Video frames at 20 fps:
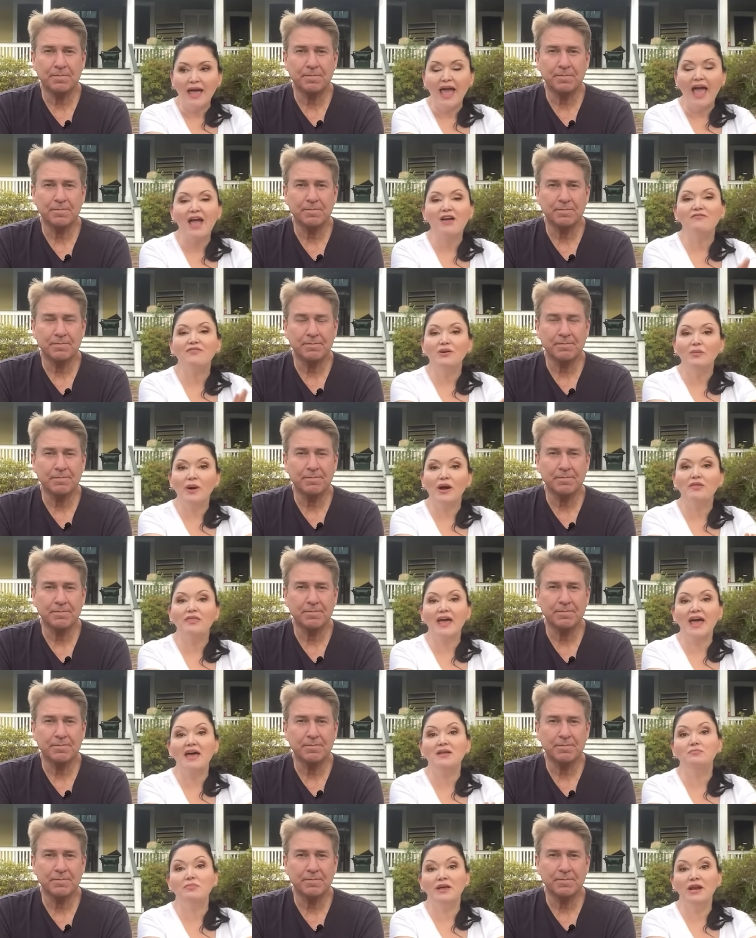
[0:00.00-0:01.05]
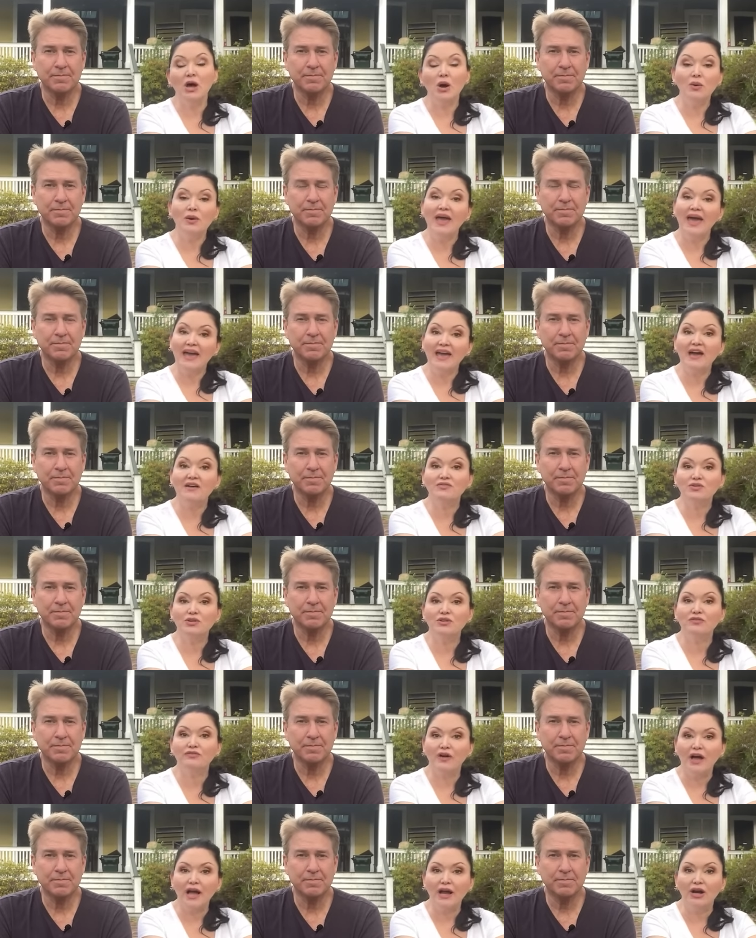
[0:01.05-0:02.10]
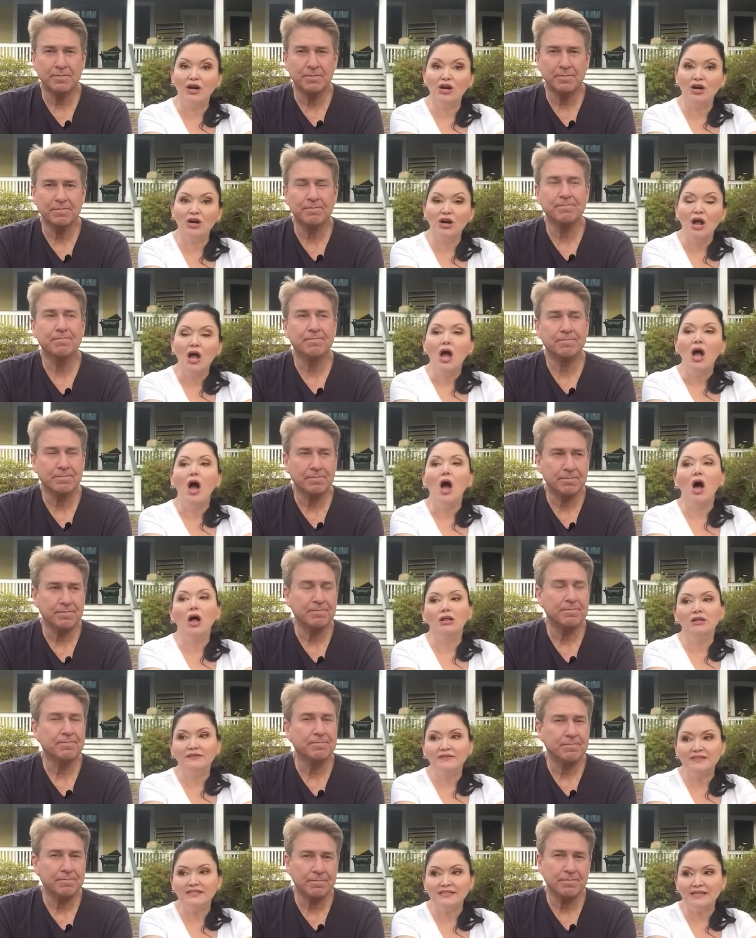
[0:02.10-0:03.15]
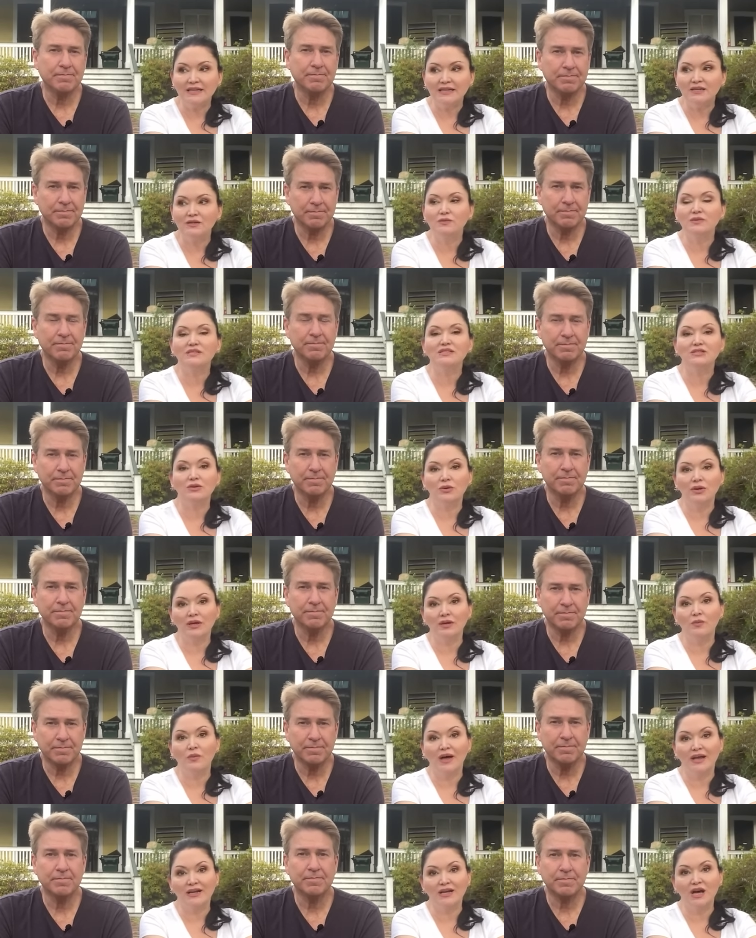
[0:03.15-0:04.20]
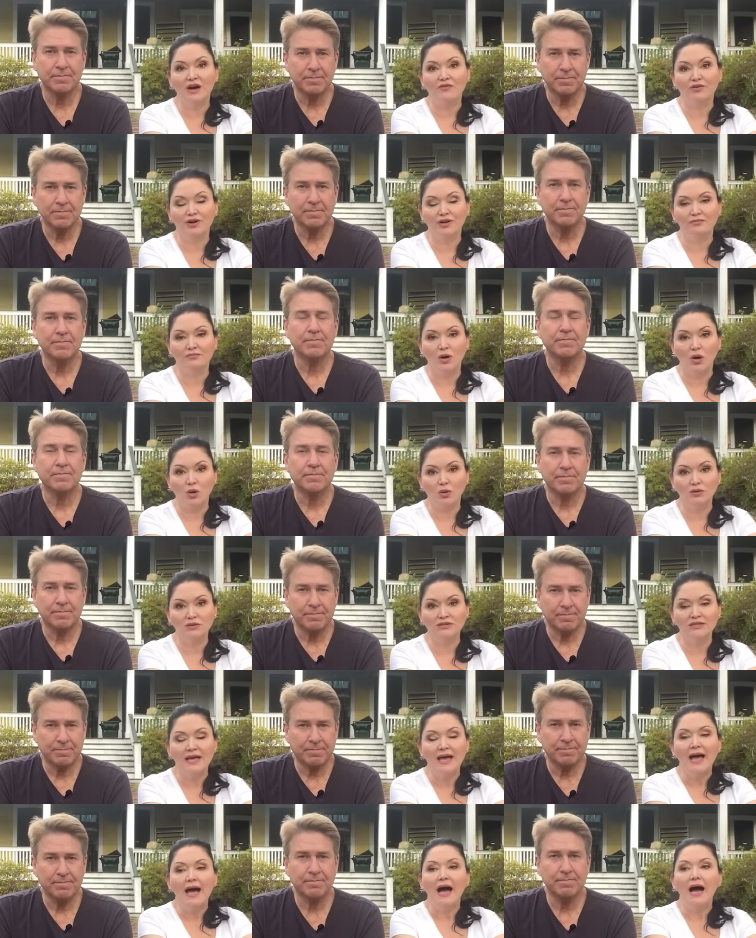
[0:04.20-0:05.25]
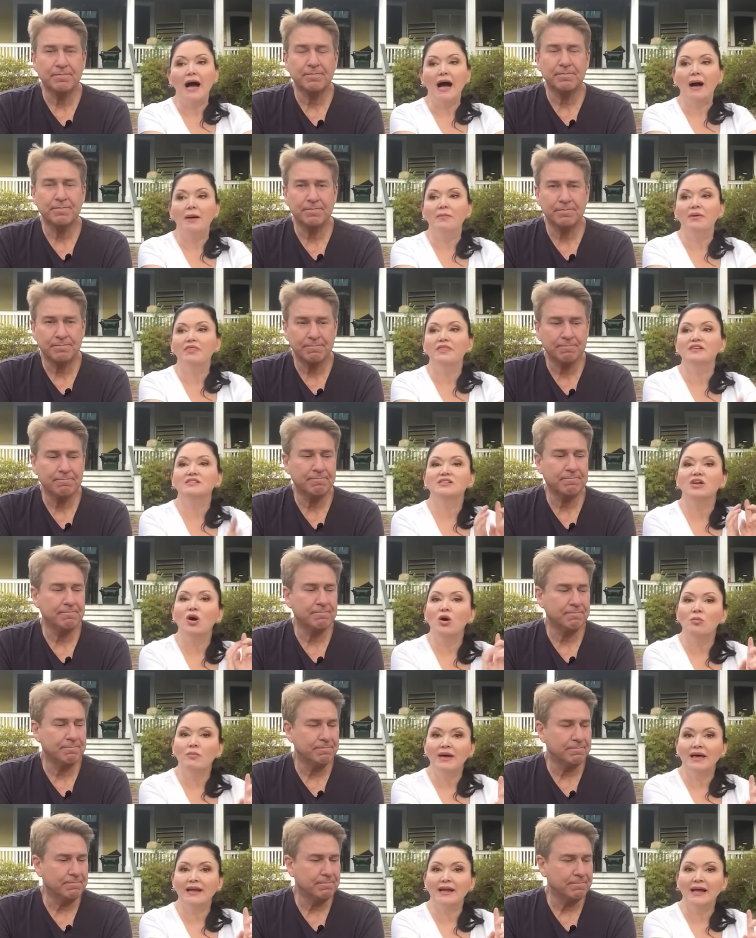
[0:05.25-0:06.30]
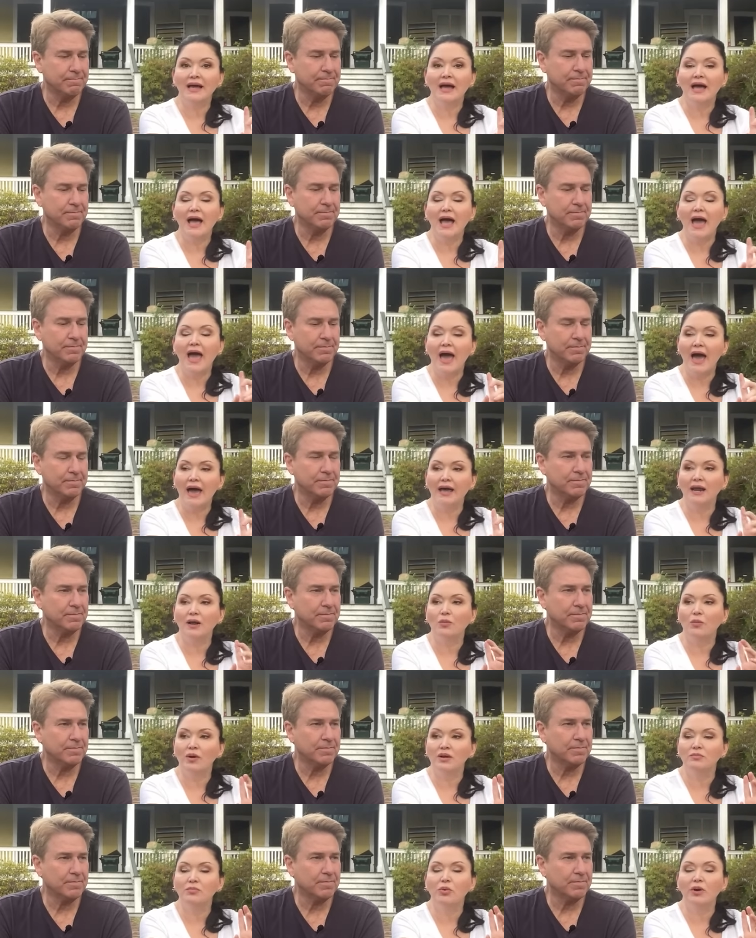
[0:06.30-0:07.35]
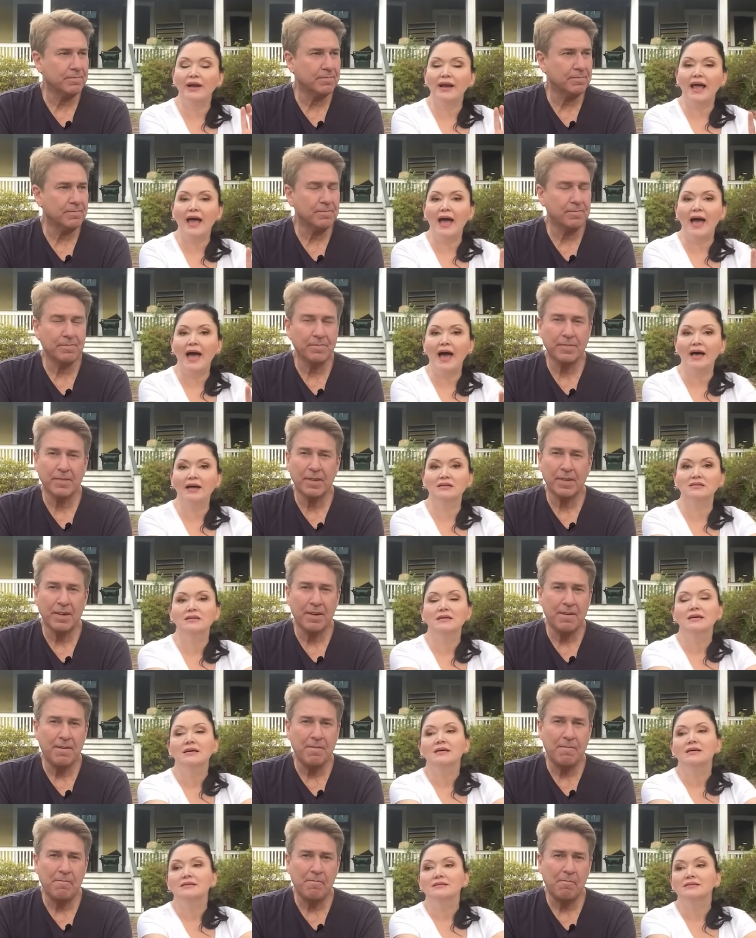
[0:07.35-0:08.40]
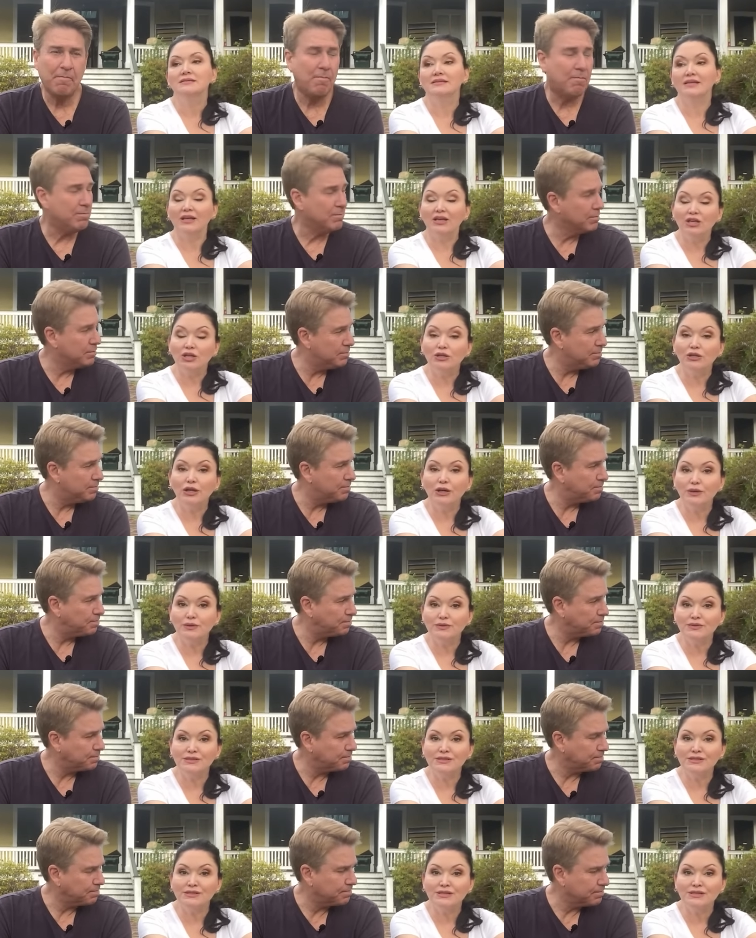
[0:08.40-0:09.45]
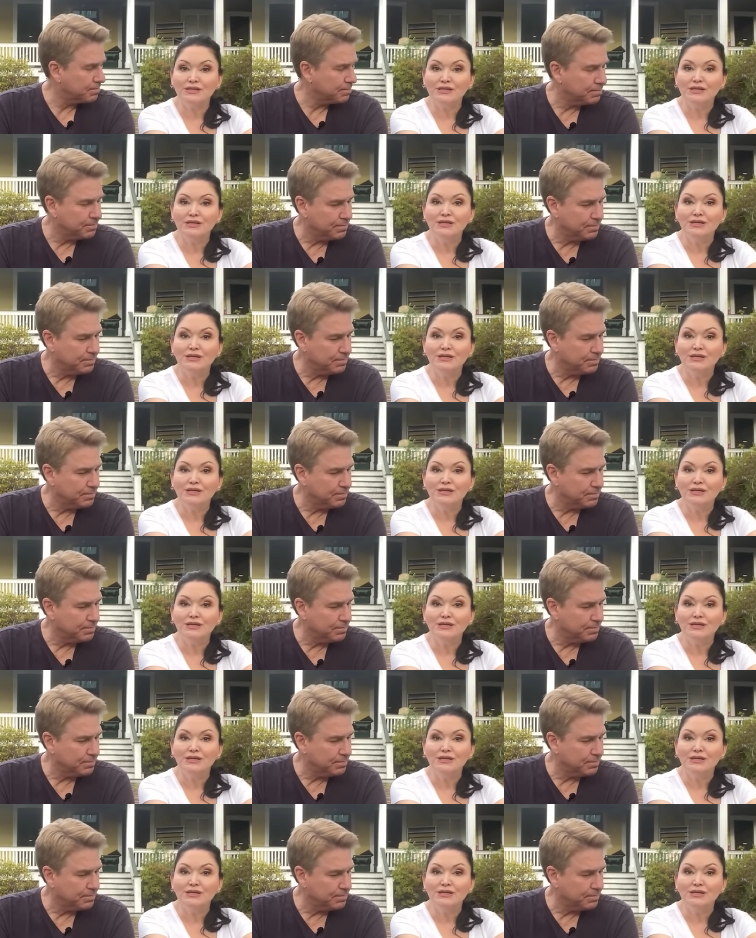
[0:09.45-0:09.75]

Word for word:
Speaker 1: everywhere that had been okay after the fire, all of a sudden was soaking wet and covered in mold. Um, this home had, had at one point had cellulose